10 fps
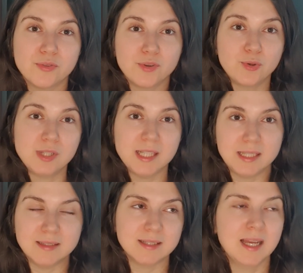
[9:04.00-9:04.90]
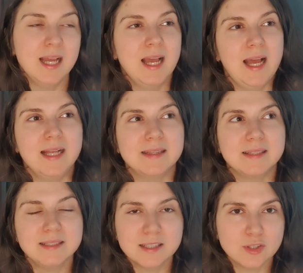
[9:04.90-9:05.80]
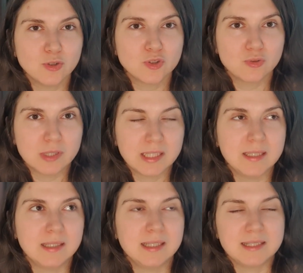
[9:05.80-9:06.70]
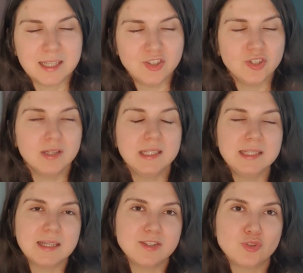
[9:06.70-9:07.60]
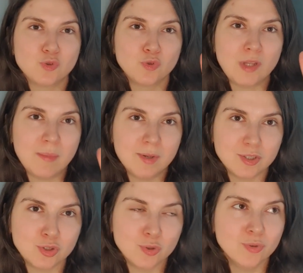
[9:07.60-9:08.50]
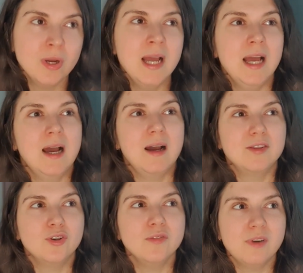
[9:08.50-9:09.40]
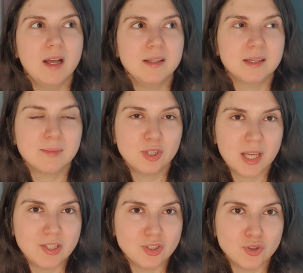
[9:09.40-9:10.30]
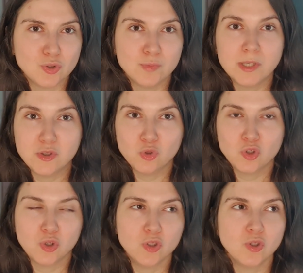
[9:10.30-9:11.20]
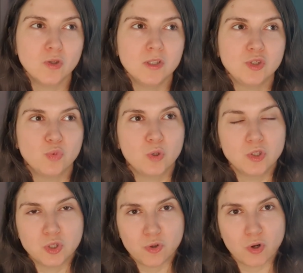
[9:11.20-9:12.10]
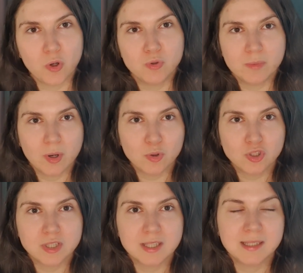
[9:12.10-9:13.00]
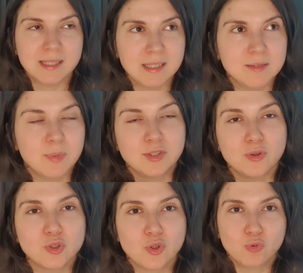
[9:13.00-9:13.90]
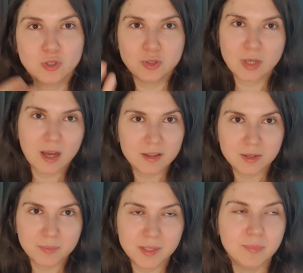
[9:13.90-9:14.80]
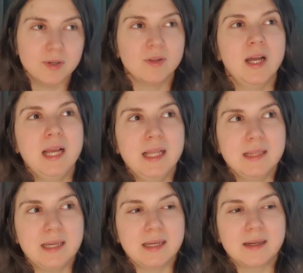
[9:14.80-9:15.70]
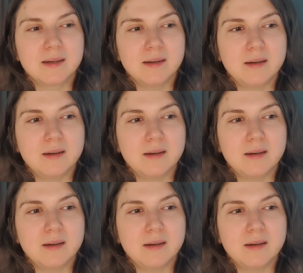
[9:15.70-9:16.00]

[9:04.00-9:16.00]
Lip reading: of your needs. And this is also really essential, leads us to number two. Nonviolent communication should be used not only towards your own emotions and needs, but also towards other people. Like